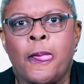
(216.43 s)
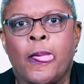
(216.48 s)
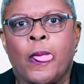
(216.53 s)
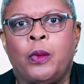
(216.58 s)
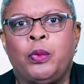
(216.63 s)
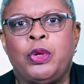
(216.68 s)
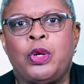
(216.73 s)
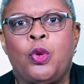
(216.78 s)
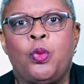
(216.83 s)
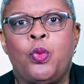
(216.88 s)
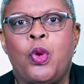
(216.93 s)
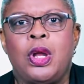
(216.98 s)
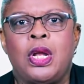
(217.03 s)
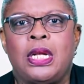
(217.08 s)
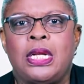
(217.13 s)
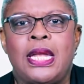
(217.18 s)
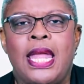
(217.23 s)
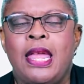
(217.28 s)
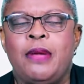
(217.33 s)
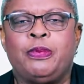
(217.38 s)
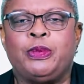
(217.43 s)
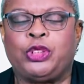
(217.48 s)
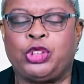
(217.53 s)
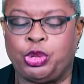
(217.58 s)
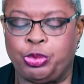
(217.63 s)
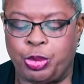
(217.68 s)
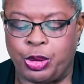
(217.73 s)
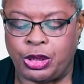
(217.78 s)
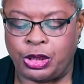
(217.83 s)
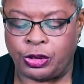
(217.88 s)
We don't want neighbors to
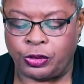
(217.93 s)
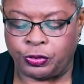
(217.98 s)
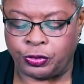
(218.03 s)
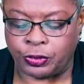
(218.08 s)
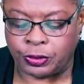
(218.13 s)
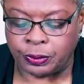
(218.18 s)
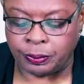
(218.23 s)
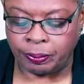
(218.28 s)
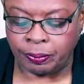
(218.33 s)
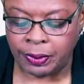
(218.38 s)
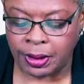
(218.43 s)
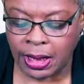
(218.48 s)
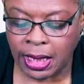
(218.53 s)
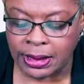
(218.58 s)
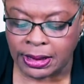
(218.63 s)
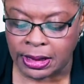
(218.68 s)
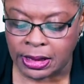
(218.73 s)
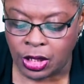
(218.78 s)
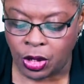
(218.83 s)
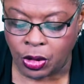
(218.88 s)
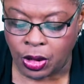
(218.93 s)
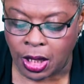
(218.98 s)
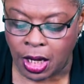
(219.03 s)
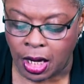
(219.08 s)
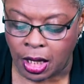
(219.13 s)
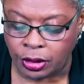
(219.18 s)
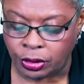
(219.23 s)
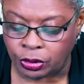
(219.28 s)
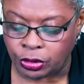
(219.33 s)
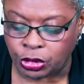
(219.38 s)
be different. And then there are
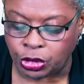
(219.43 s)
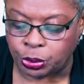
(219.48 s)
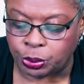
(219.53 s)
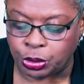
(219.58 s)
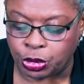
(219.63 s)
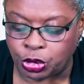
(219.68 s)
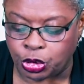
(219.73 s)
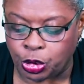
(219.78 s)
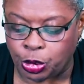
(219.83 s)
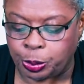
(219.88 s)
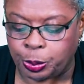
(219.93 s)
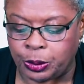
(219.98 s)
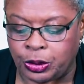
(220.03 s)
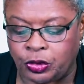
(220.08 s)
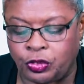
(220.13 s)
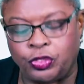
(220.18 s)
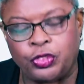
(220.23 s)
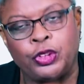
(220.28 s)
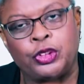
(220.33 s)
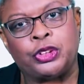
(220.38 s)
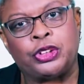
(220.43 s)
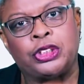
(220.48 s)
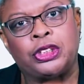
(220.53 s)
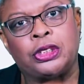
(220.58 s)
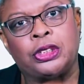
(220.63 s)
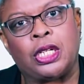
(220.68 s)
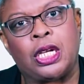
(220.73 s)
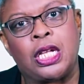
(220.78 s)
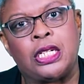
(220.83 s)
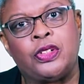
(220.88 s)
others who interpret
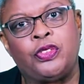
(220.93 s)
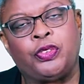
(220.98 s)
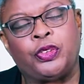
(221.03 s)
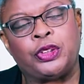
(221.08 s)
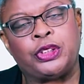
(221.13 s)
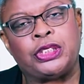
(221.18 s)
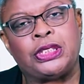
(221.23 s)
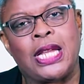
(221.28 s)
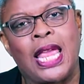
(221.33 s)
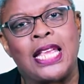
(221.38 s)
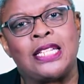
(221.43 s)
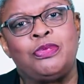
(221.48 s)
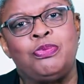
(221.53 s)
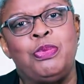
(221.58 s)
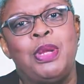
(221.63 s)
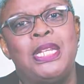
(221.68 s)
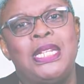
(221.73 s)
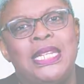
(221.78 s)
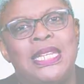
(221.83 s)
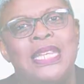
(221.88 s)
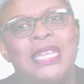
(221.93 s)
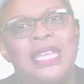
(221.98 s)
diversity as meaning